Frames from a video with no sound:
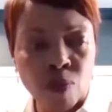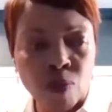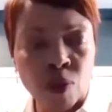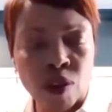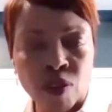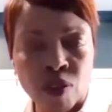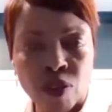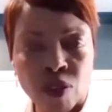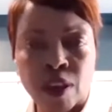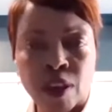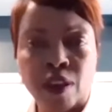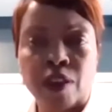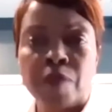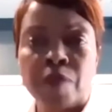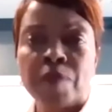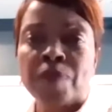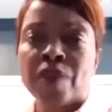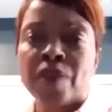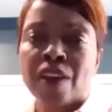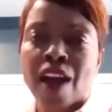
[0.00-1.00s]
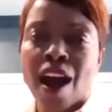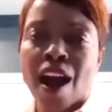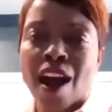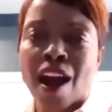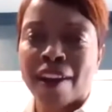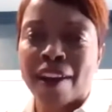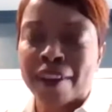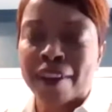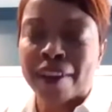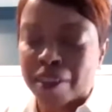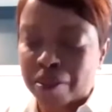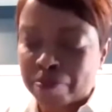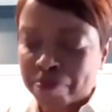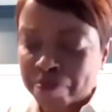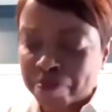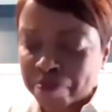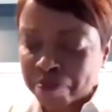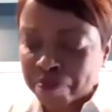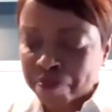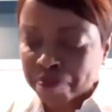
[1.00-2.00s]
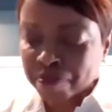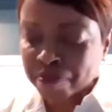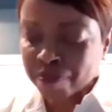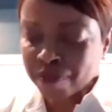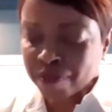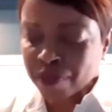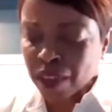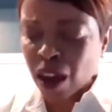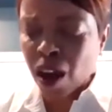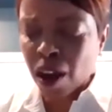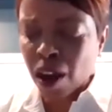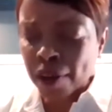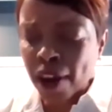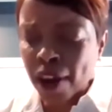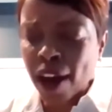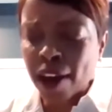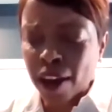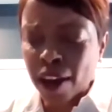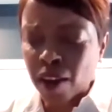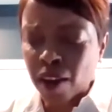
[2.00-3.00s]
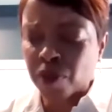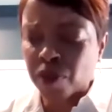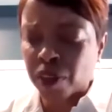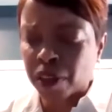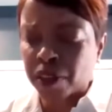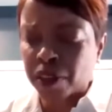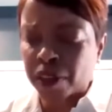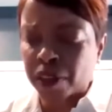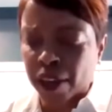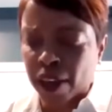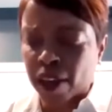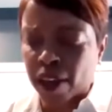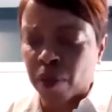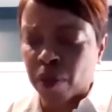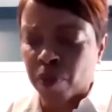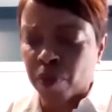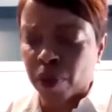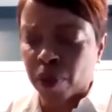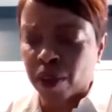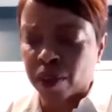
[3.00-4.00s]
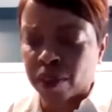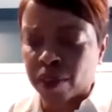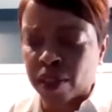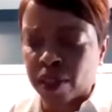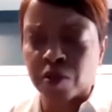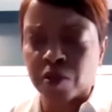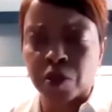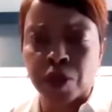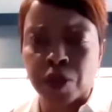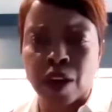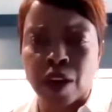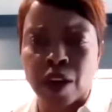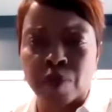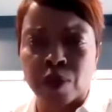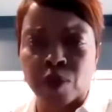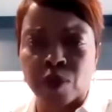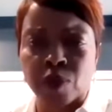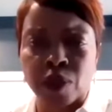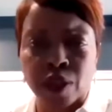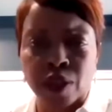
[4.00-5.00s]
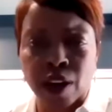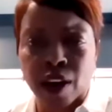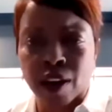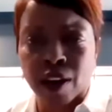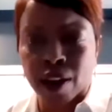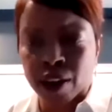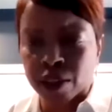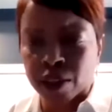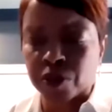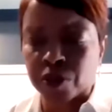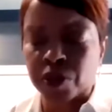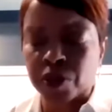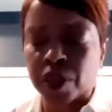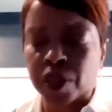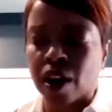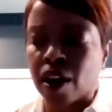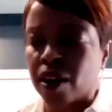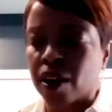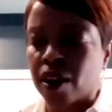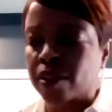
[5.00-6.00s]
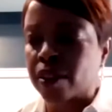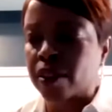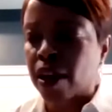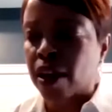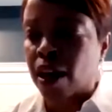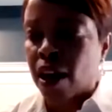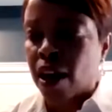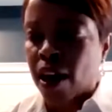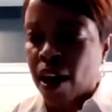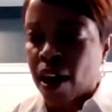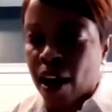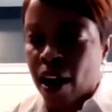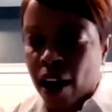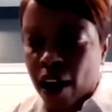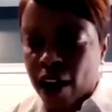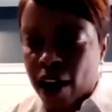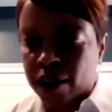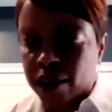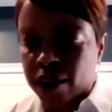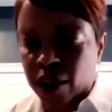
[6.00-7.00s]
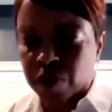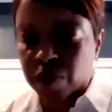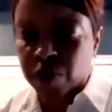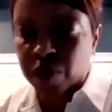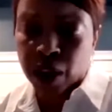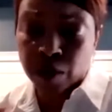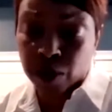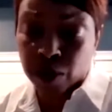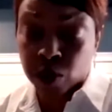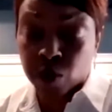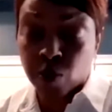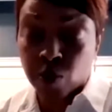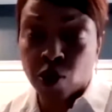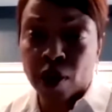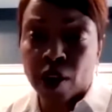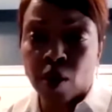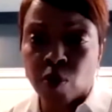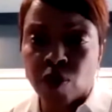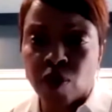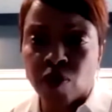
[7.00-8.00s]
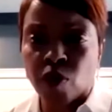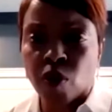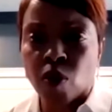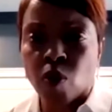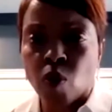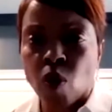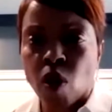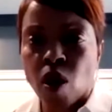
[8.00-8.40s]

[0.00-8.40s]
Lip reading: rethink. I, not every day, but several times a week I exercise. And sometimes this morning I went for a